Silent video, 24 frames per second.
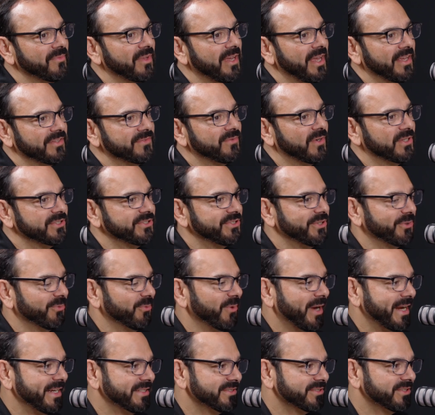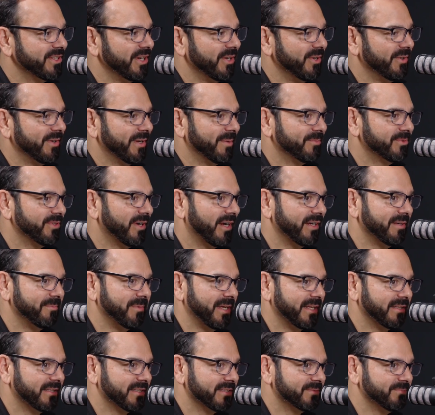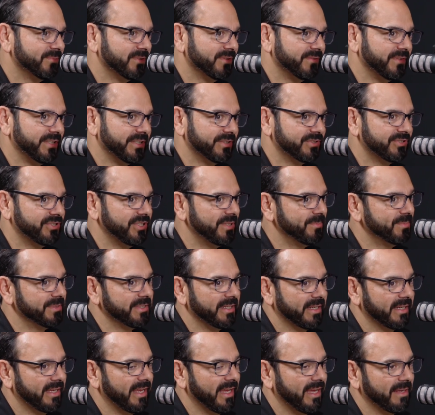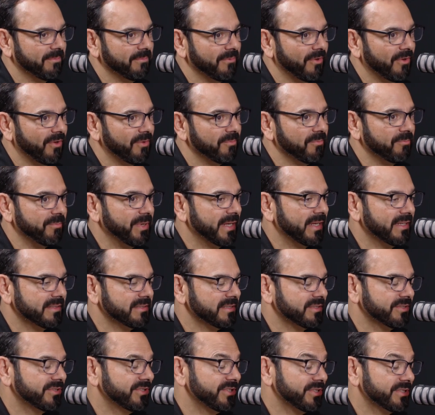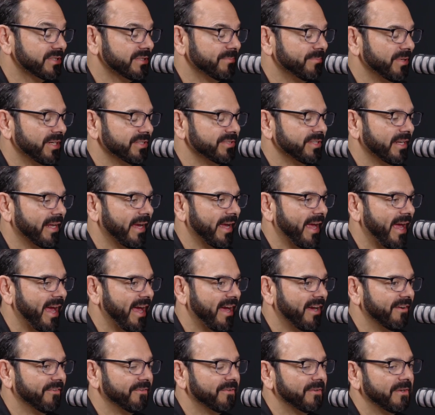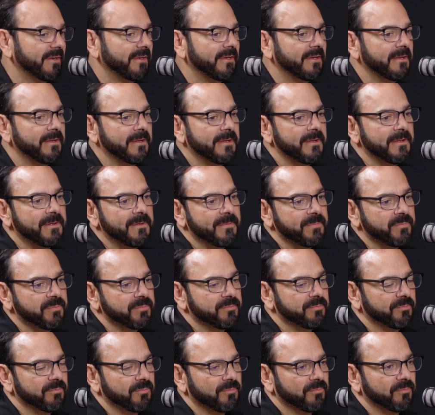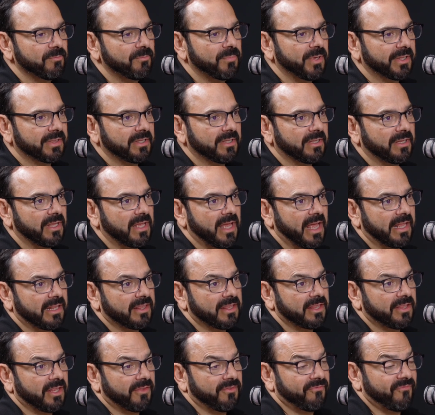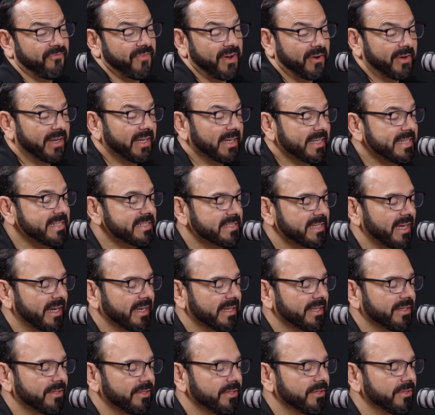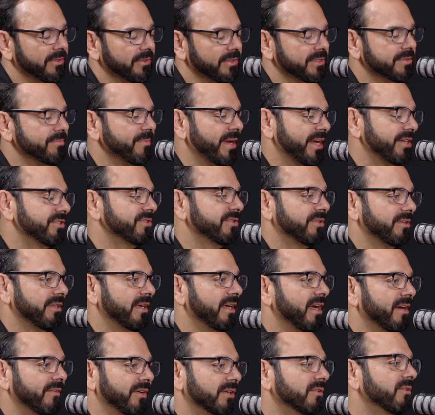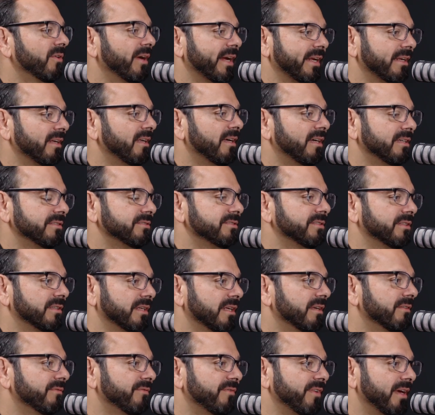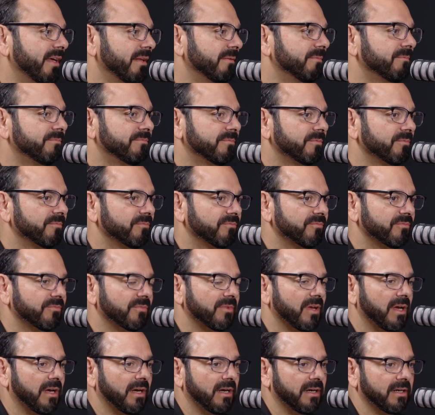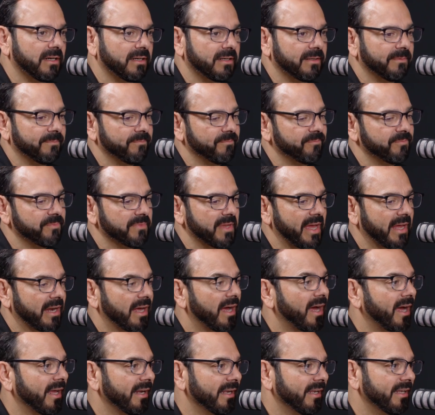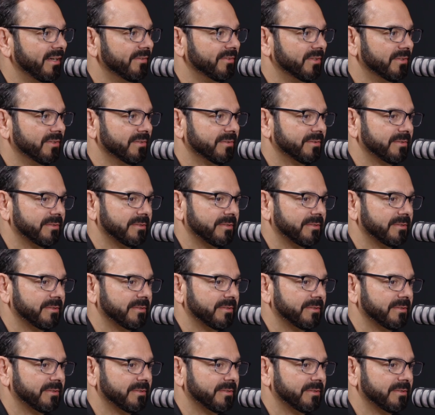as far as their rates go, and I'm trying to make this movie as cheap as I can because it's just the budget I have. But at the very least I can do is make sure they have a great lunch and get fed at a high level."